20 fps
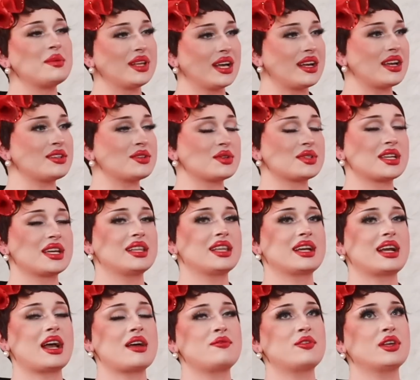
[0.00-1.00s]
As you say, like
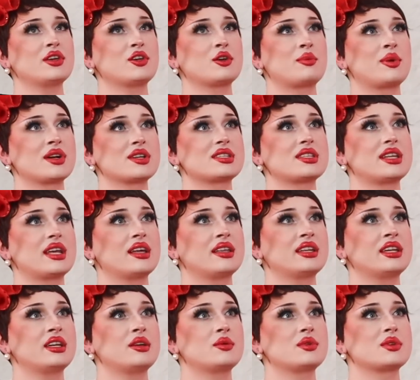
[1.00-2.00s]
I feel like your
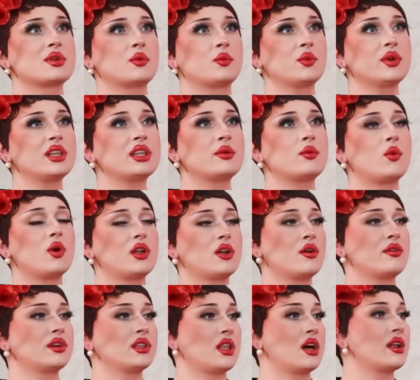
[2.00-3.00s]
personality was what really won
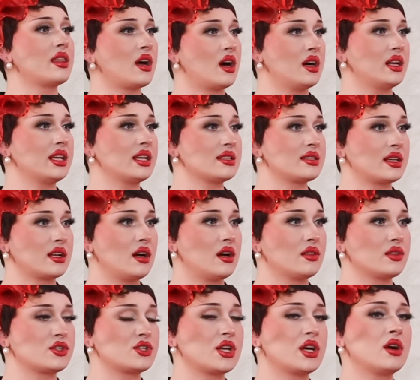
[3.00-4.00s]
over a lot of the audience, like on
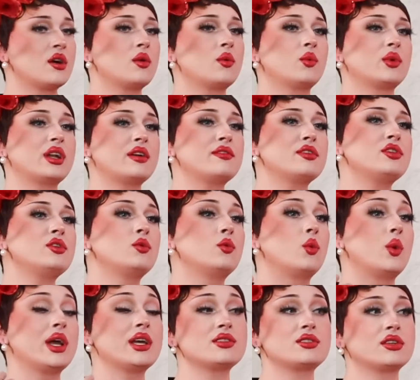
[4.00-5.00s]
the show. Whenever you
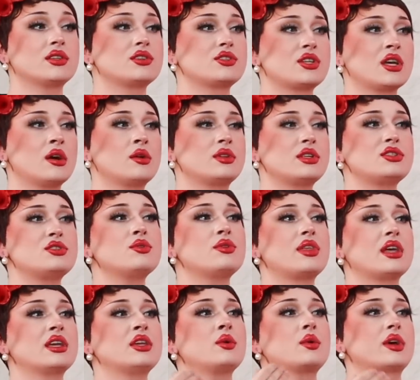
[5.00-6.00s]
went to the show, did you
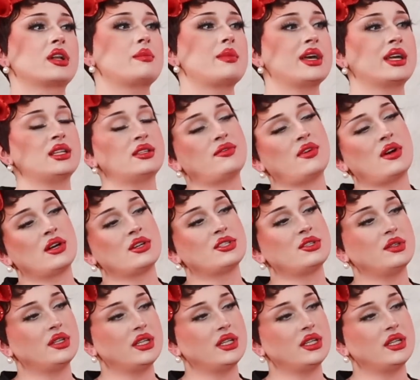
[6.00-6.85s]
think you were gonna make it as far as you